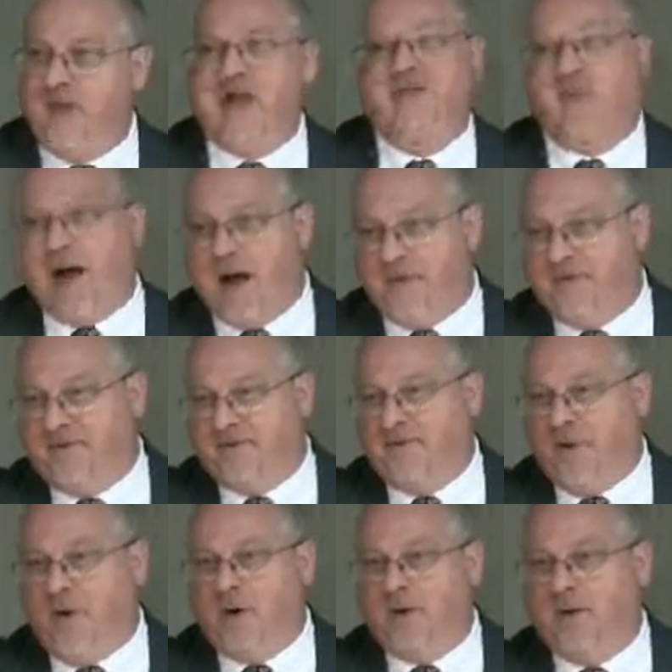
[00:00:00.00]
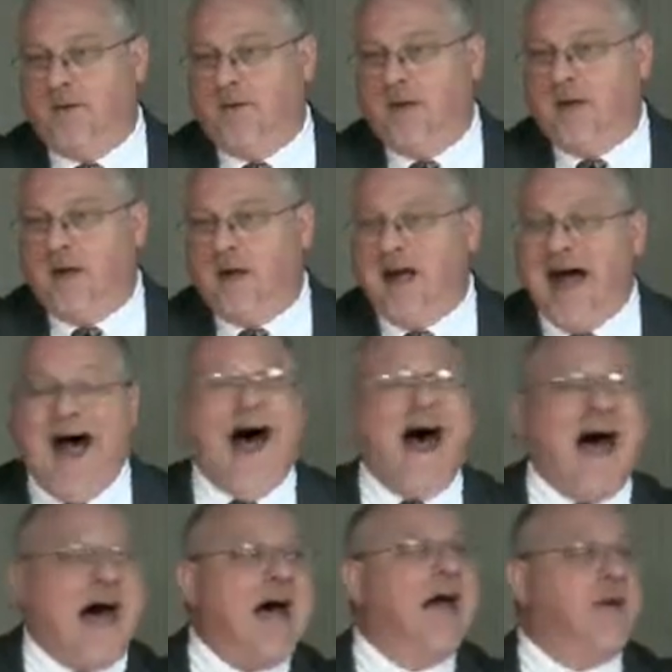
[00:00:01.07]
That's why it was important.
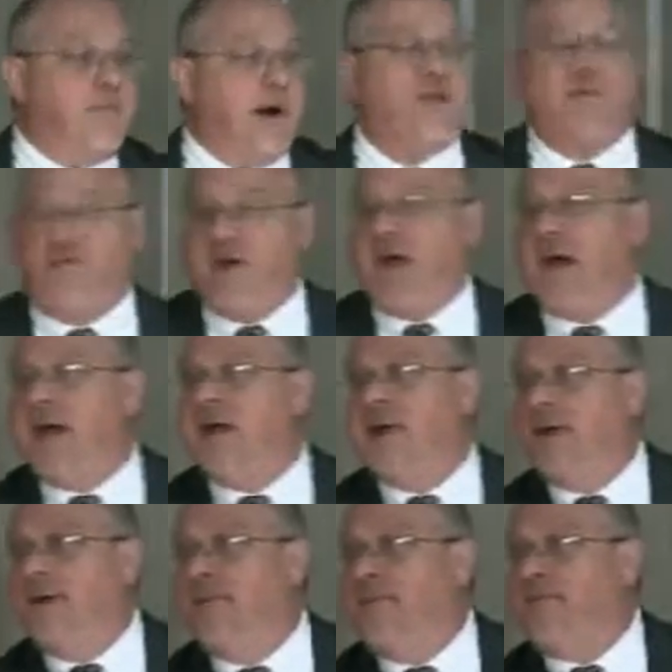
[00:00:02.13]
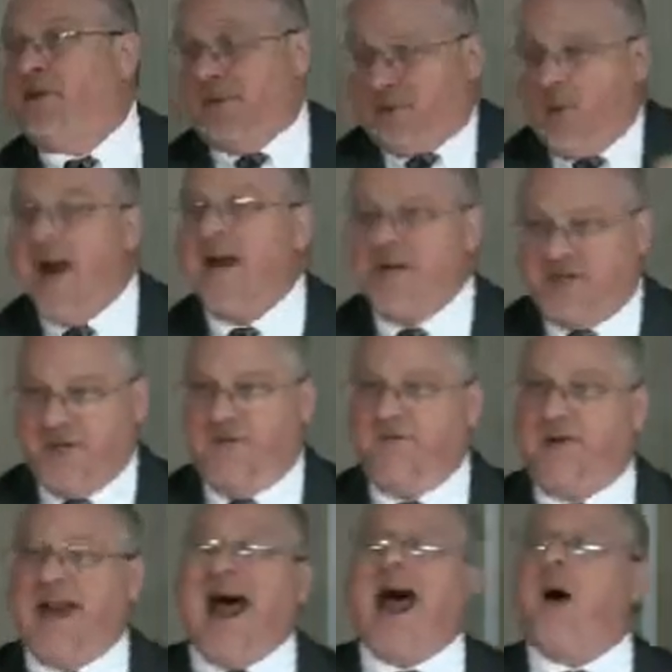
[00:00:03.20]
I am of the persuasion
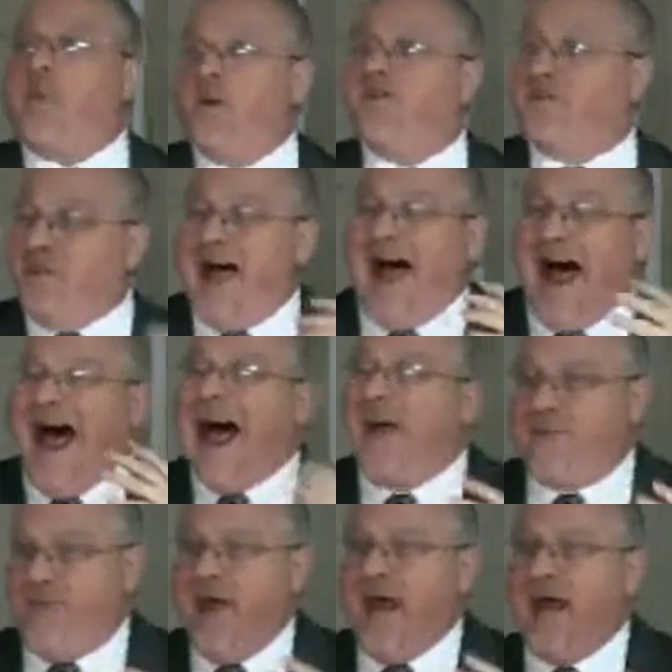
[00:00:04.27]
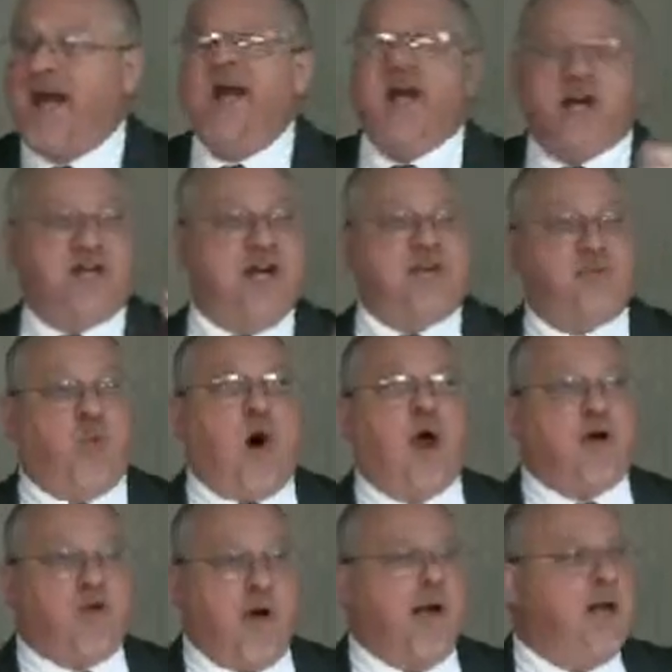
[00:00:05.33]
that I think she's
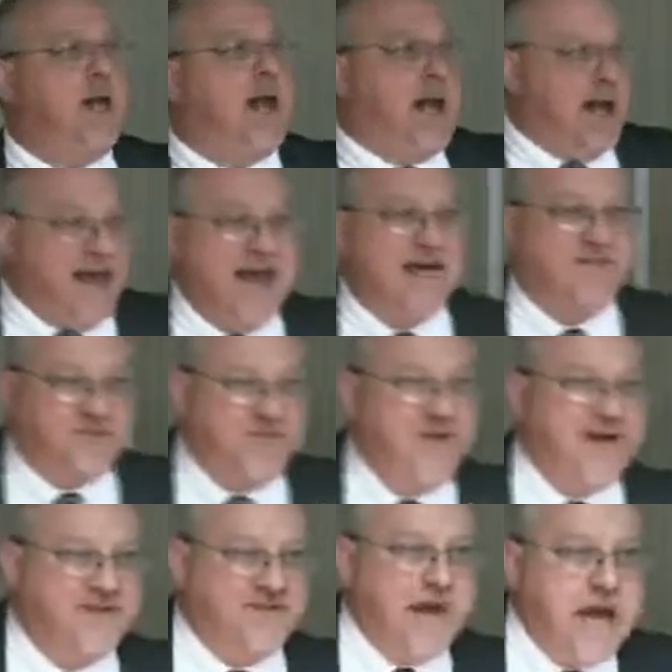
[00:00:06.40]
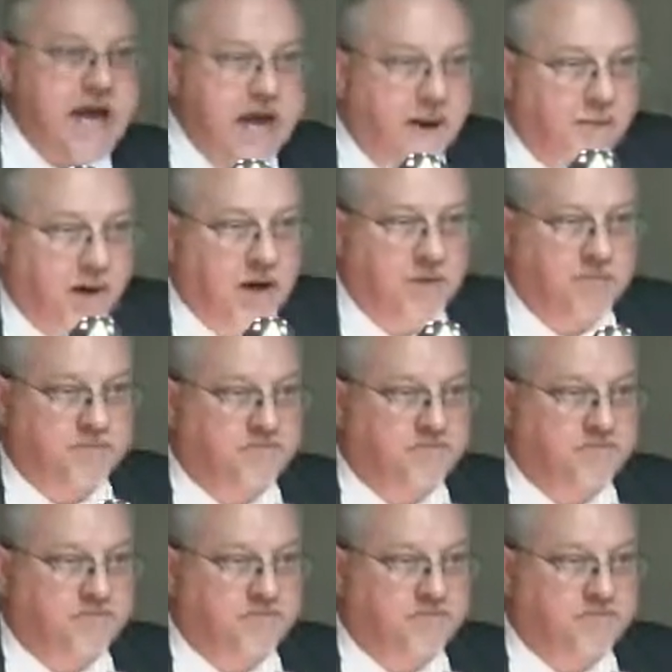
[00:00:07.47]
wondering, is this Him?